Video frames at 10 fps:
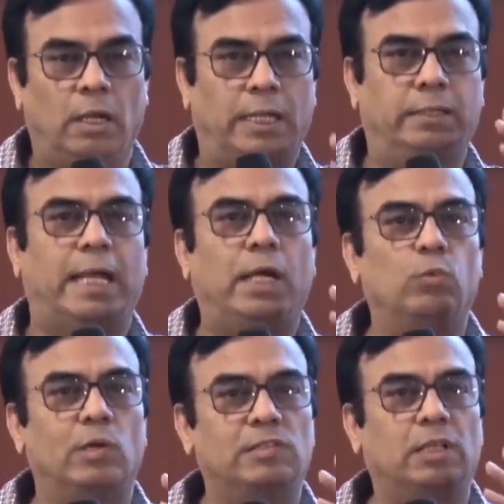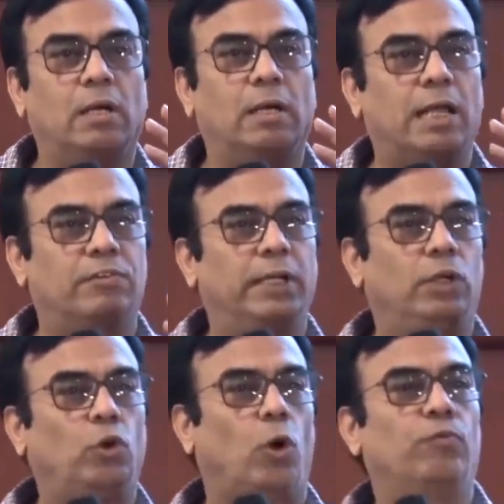And that was the classic
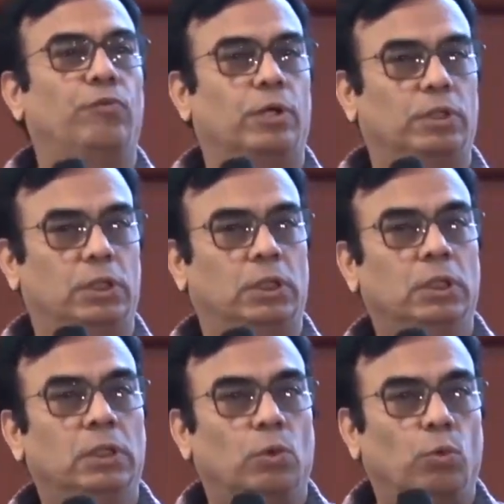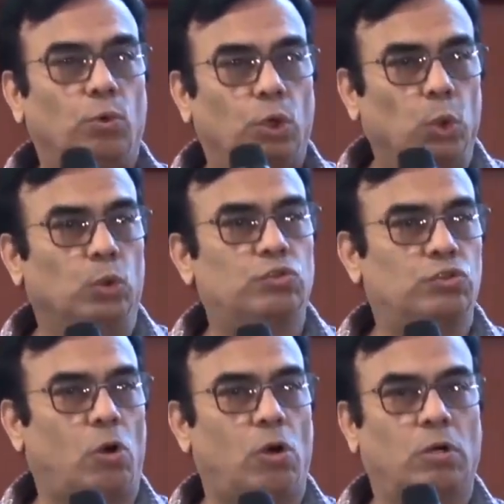top for the growth
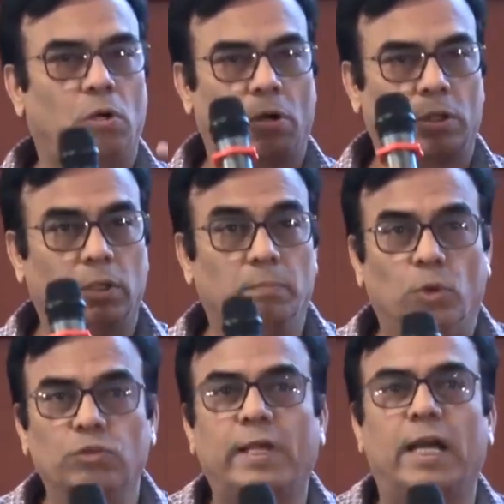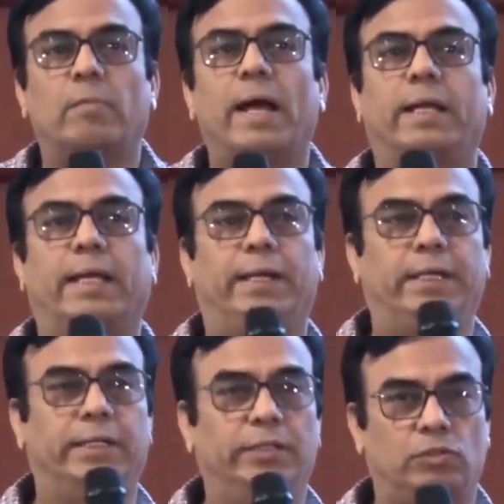stock or the most admired
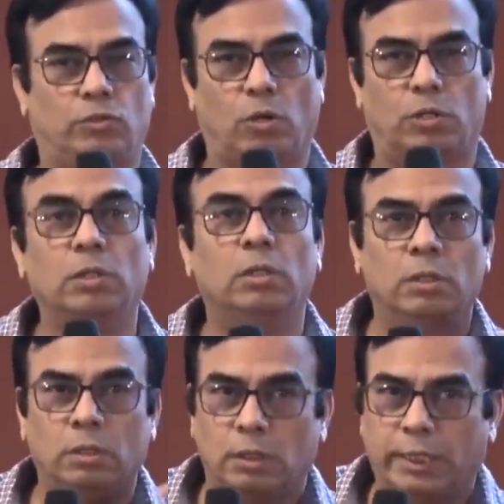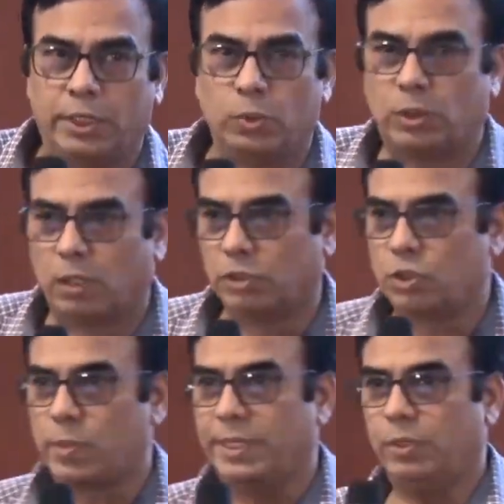category stock in
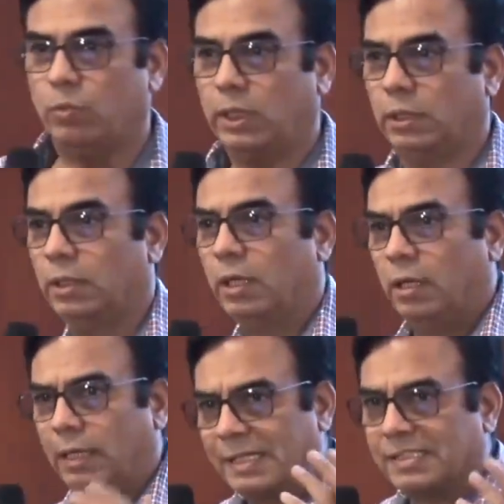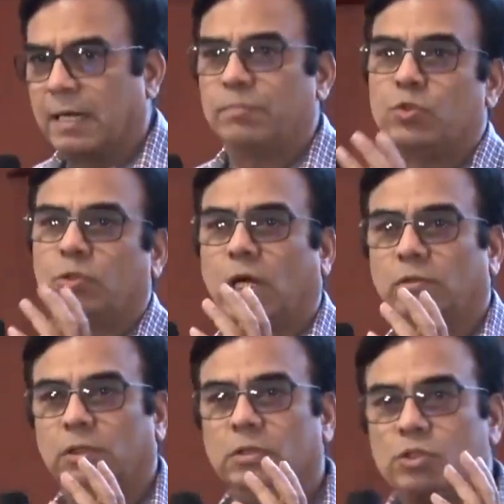2021. Let's come
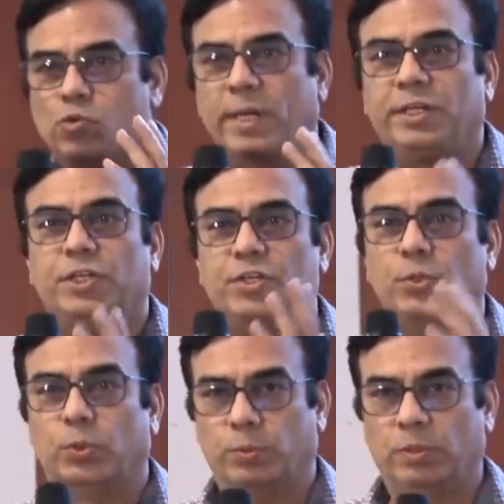2022,